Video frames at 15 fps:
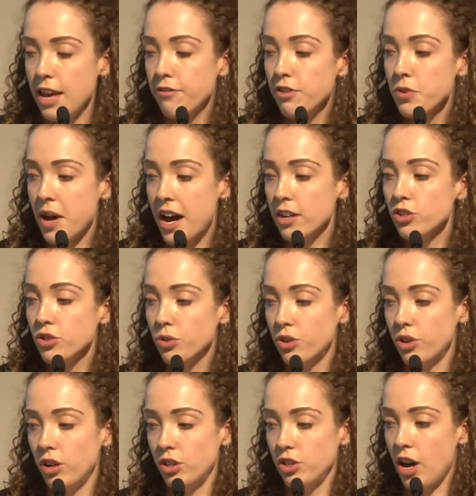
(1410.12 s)
If you are
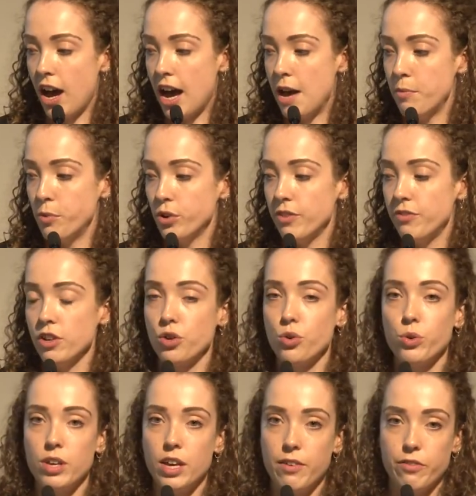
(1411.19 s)
short on time, or if you're
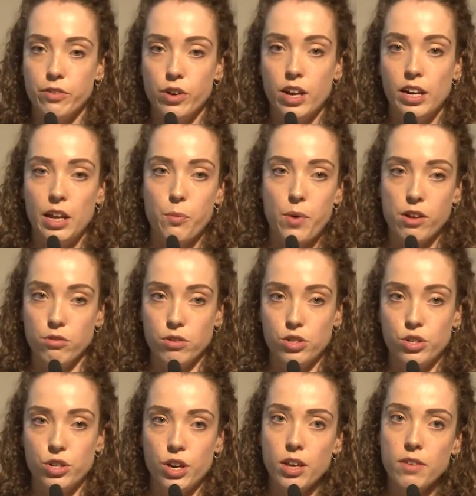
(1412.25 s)
cooking for only 1 or
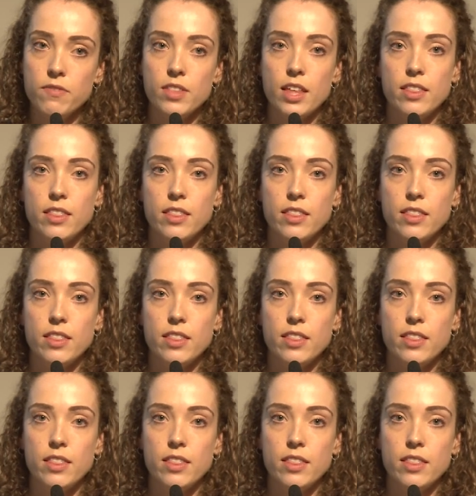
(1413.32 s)
2,